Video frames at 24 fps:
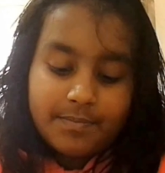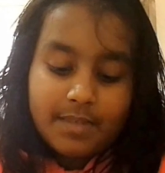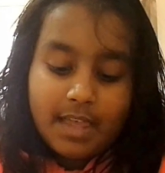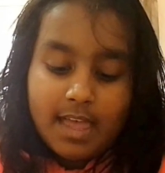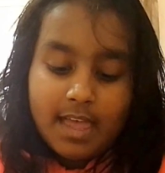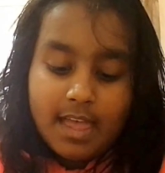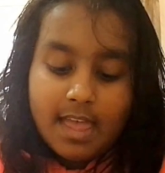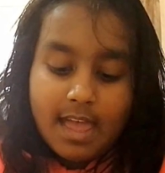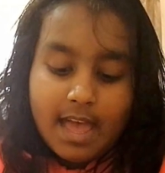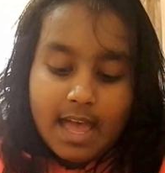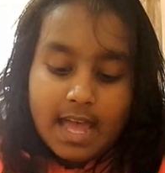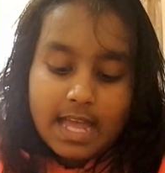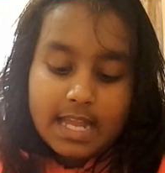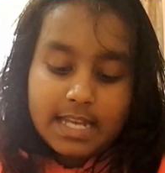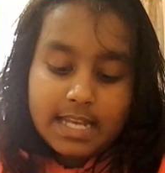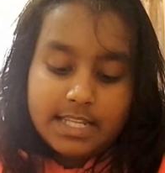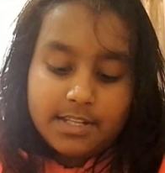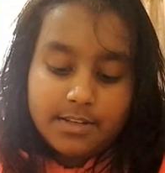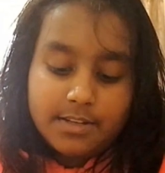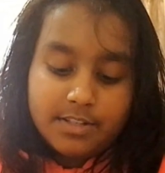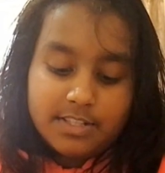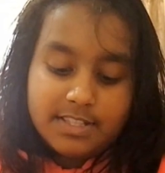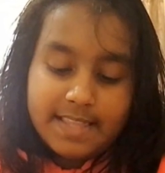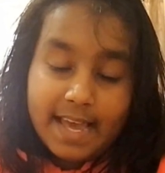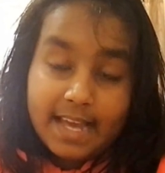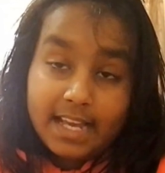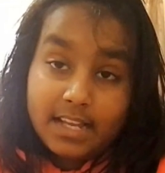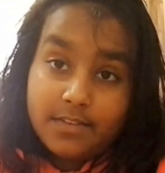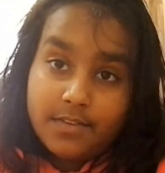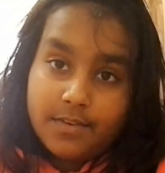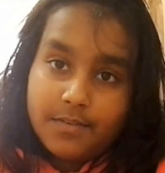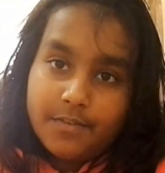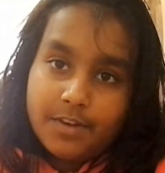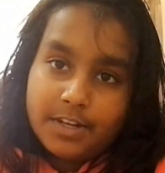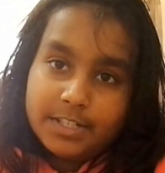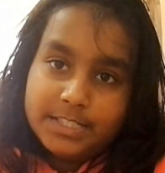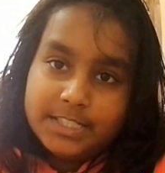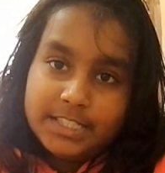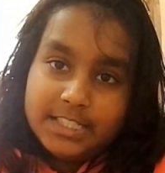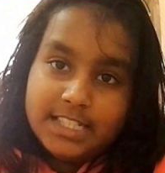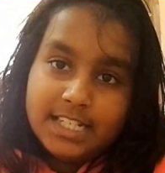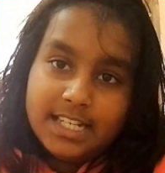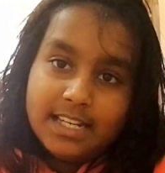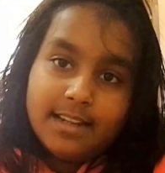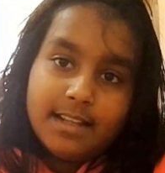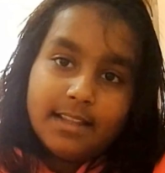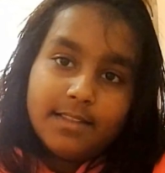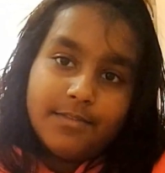And so thanks for watching today's
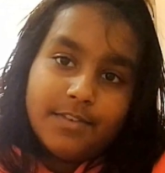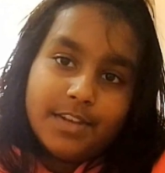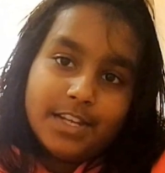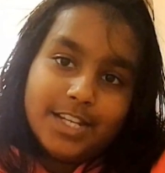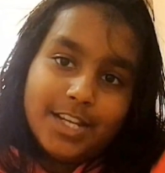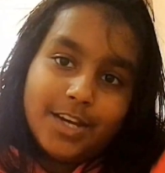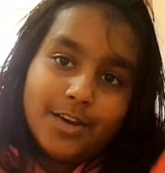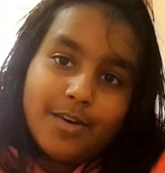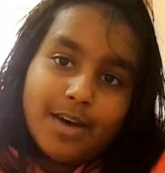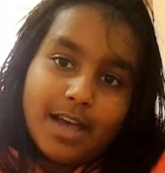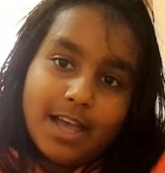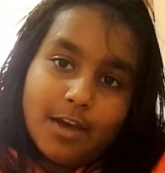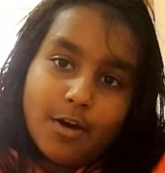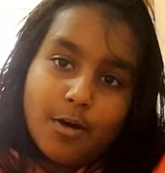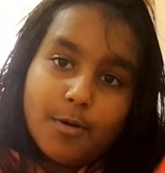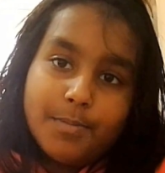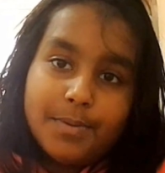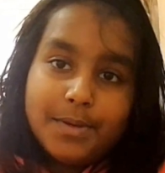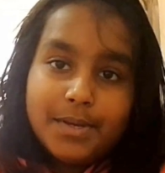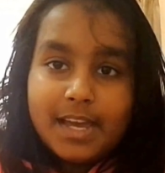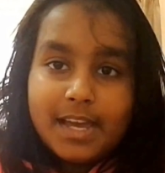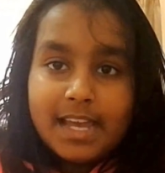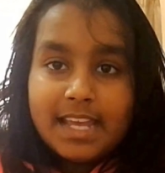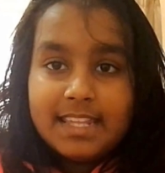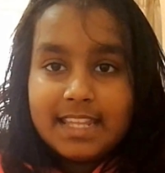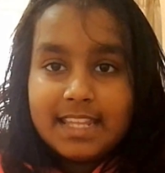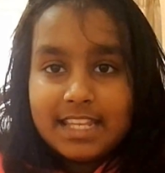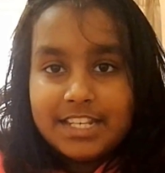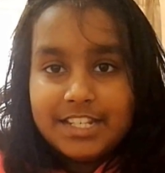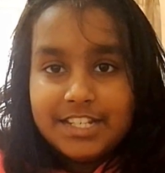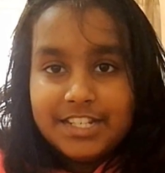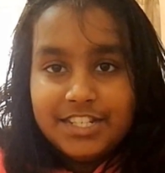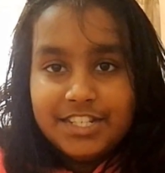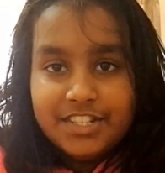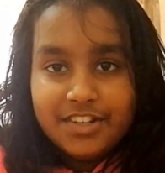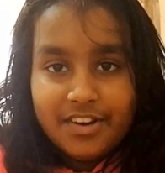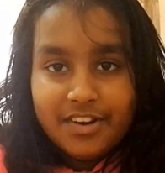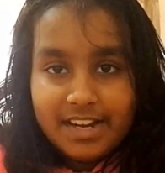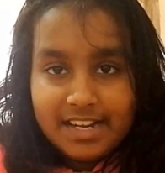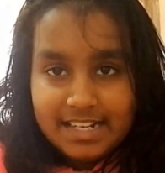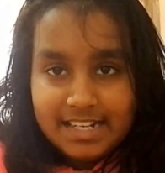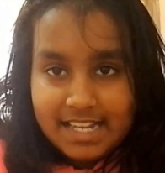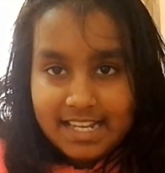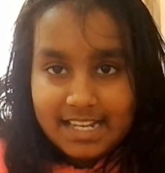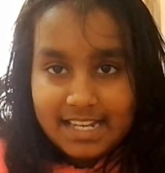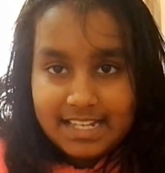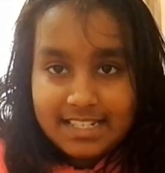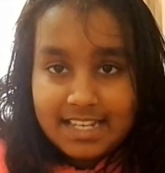video. I hope you guys enjoyed it,
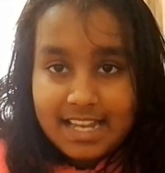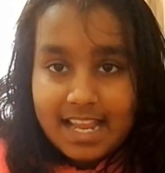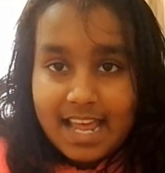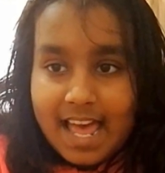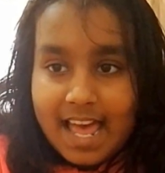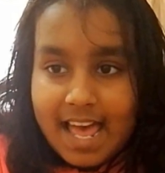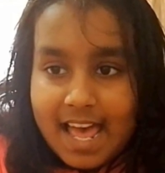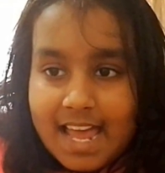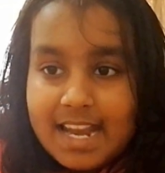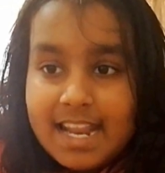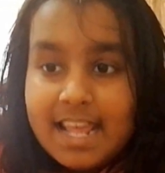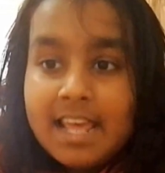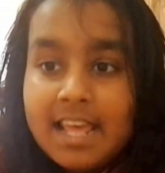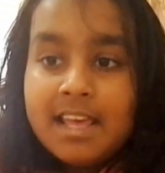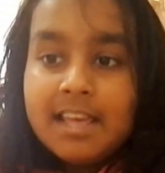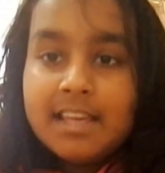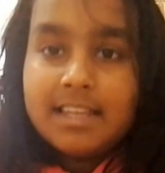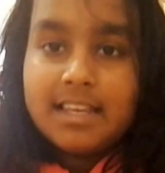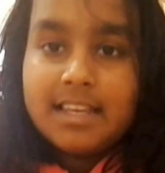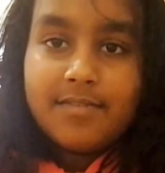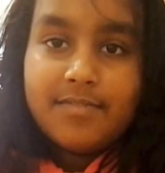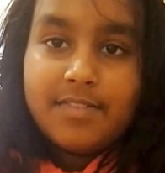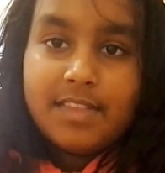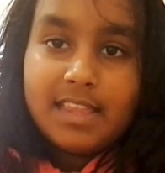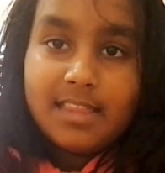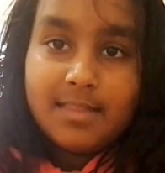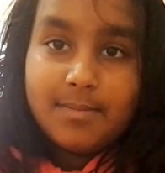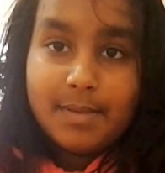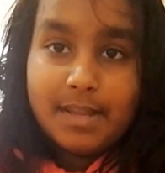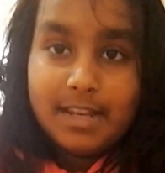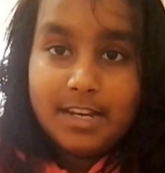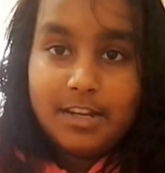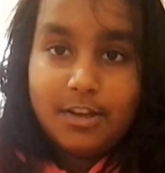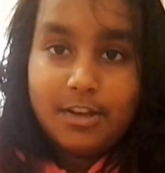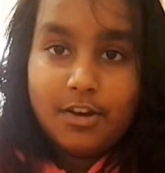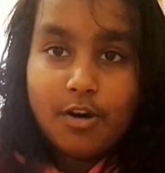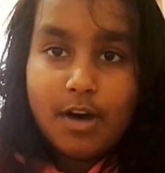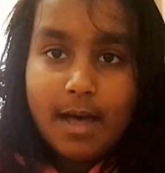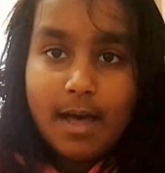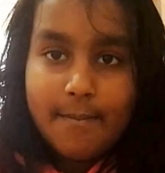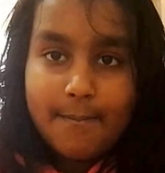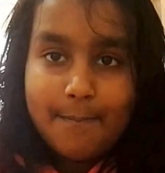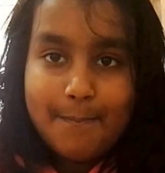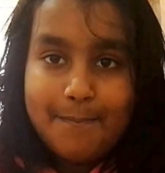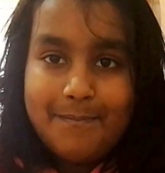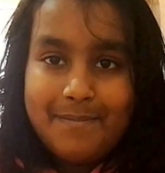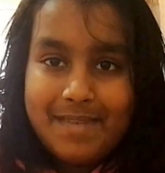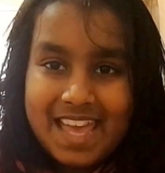and give this video a
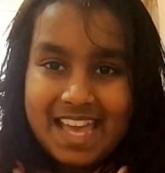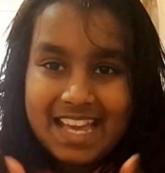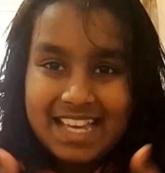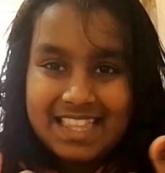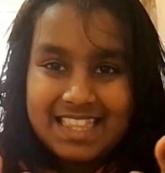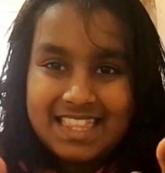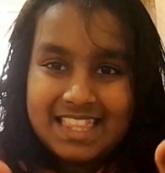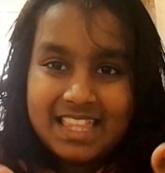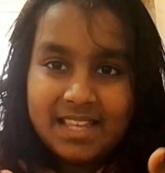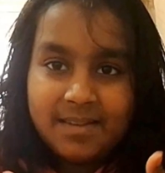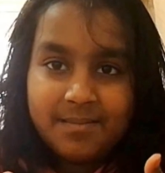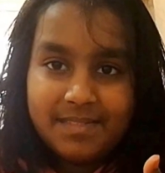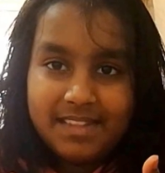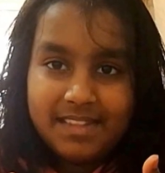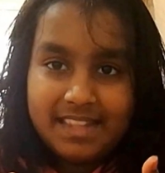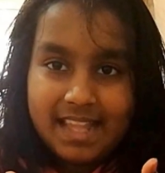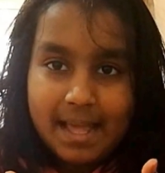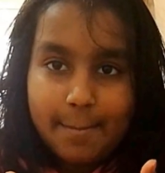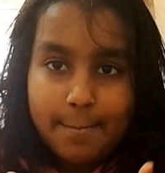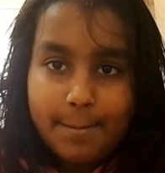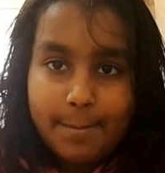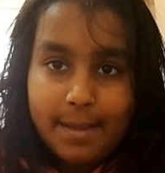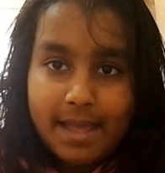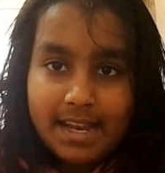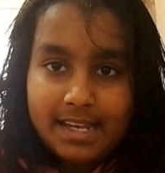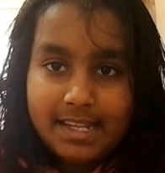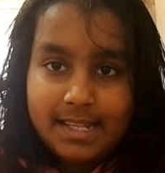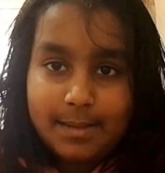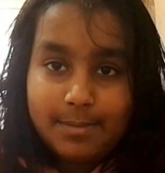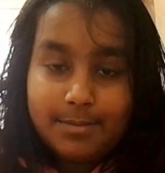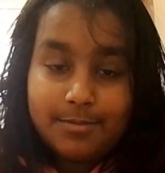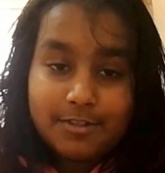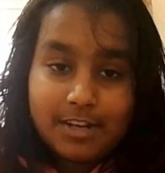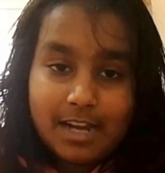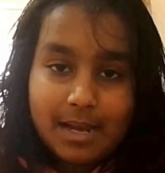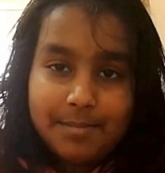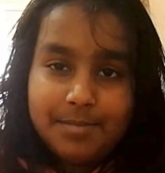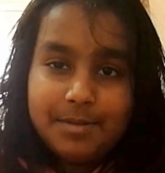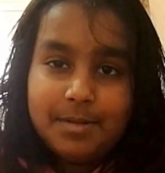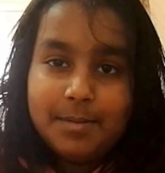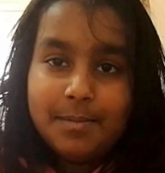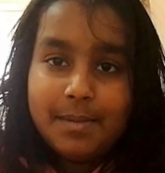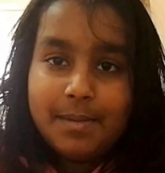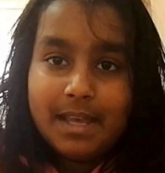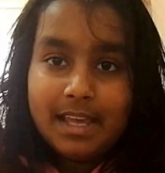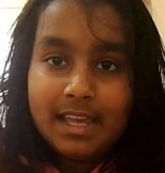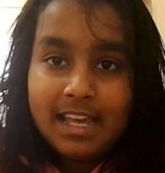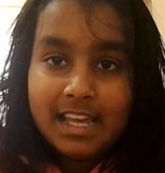big thumbs up and subscribe to my
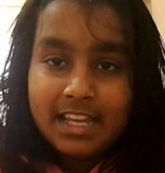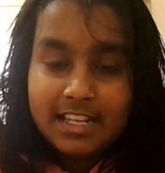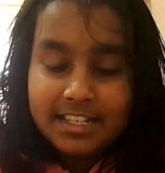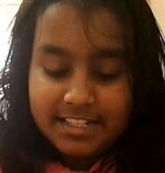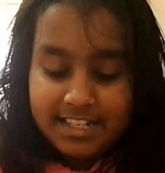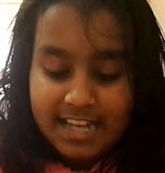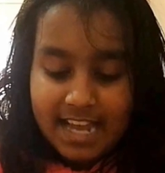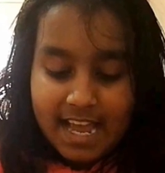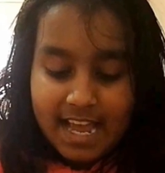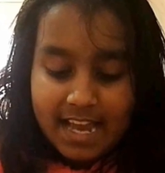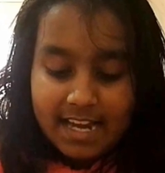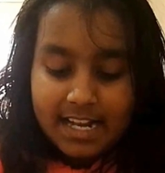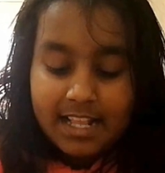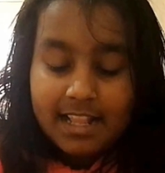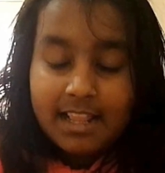channel.